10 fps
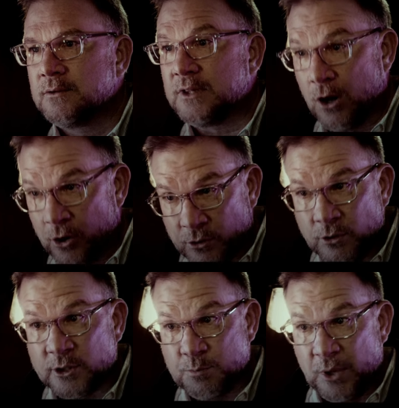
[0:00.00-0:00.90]
The article
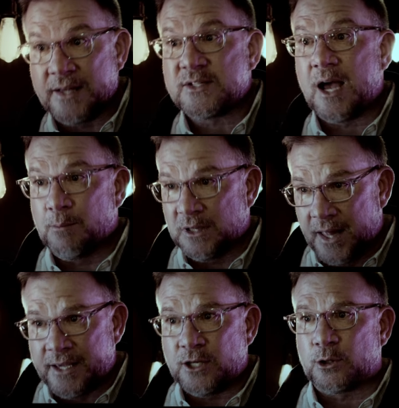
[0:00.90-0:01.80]
explains how
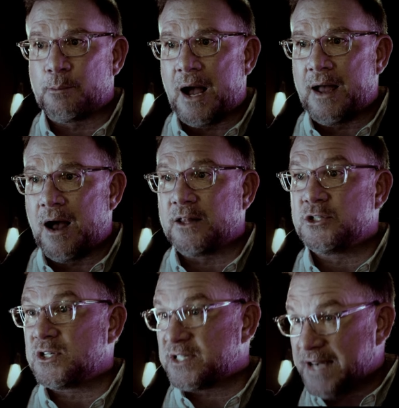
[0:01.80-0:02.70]
molecular
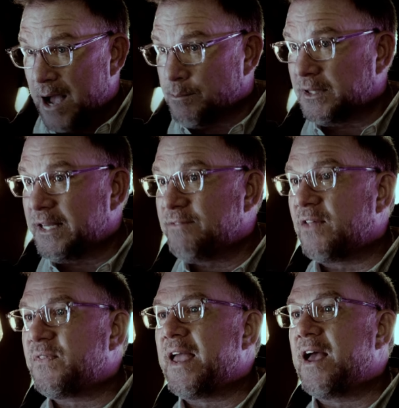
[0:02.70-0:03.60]
biologists now believe
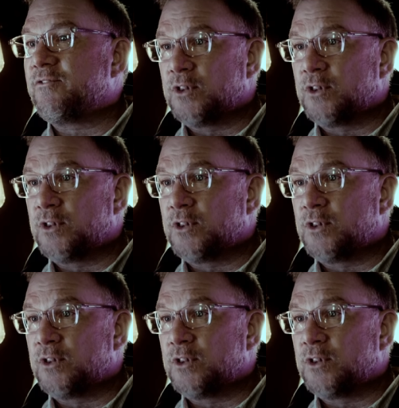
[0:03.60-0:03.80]
that they have